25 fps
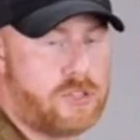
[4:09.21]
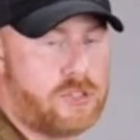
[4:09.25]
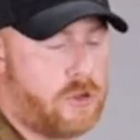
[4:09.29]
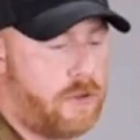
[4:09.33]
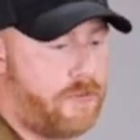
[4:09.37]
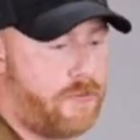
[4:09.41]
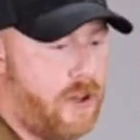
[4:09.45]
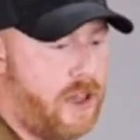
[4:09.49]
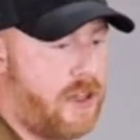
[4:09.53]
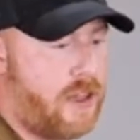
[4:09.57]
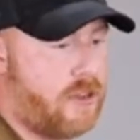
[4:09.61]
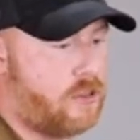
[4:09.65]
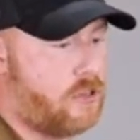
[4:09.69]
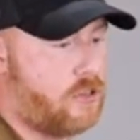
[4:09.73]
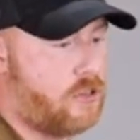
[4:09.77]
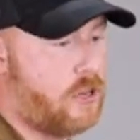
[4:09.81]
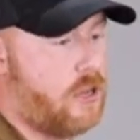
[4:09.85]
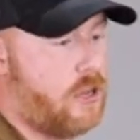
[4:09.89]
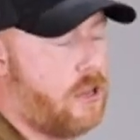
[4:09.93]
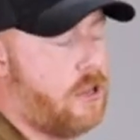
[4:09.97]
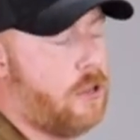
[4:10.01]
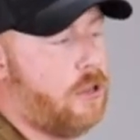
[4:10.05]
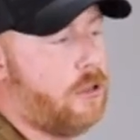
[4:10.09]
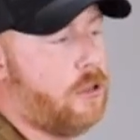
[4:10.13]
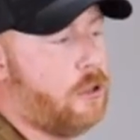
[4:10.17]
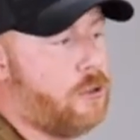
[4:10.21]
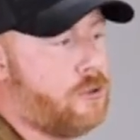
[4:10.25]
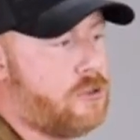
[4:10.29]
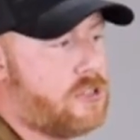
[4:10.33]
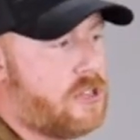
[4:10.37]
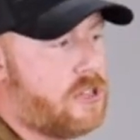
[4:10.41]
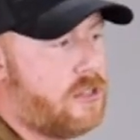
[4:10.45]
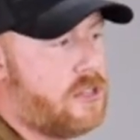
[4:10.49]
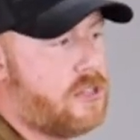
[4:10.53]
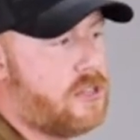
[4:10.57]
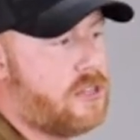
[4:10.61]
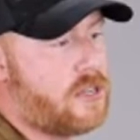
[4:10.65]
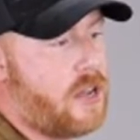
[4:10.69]
So if I had
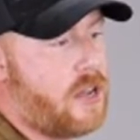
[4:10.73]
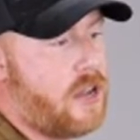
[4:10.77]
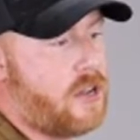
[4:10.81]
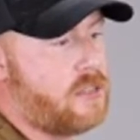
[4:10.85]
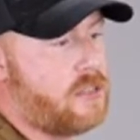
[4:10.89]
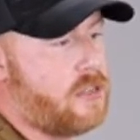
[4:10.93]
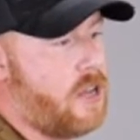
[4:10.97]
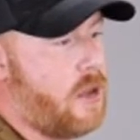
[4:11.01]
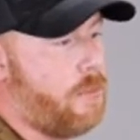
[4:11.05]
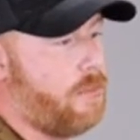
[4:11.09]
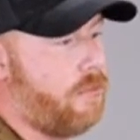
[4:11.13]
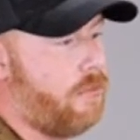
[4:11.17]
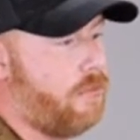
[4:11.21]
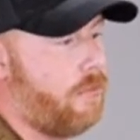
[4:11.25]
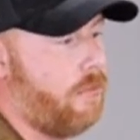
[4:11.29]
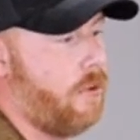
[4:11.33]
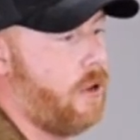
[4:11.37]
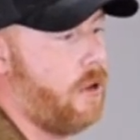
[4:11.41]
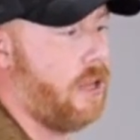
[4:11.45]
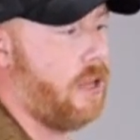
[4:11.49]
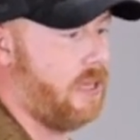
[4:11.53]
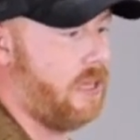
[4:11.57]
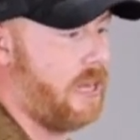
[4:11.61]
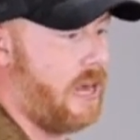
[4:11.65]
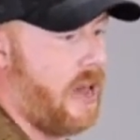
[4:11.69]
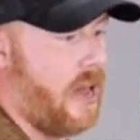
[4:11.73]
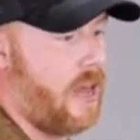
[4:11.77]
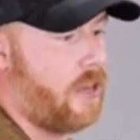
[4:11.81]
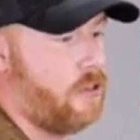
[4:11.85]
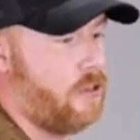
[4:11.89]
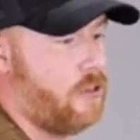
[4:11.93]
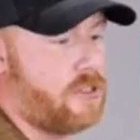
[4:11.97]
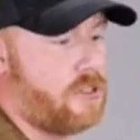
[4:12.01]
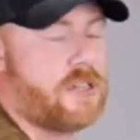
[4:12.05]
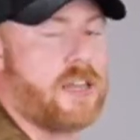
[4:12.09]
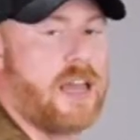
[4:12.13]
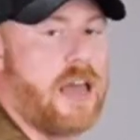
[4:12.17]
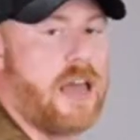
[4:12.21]
loosened these guys up a lot, you'll
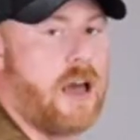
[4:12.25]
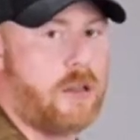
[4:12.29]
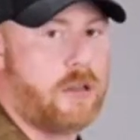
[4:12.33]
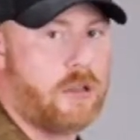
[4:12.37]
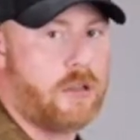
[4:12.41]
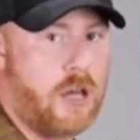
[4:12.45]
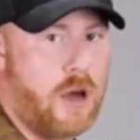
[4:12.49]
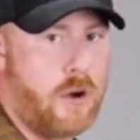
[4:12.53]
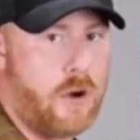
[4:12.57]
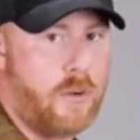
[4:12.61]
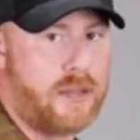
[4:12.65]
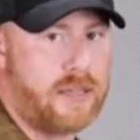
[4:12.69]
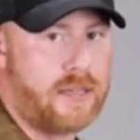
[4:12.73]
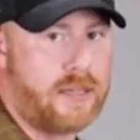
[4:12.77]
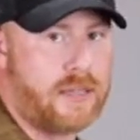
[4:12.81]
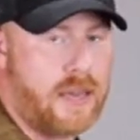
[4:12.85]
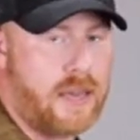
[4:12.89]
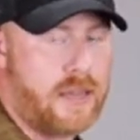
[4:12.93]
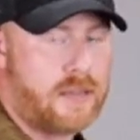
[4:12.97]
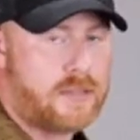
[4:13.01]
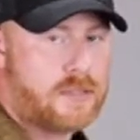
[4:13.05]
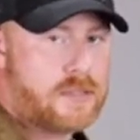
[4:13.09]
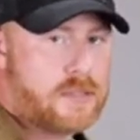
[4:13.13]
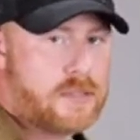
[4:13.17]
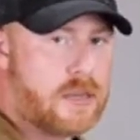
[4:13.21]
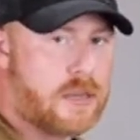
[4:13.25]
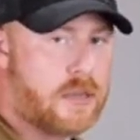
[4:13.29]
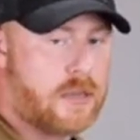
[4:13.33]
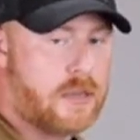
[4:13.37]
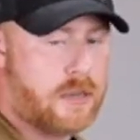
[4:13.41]
see how low it gets.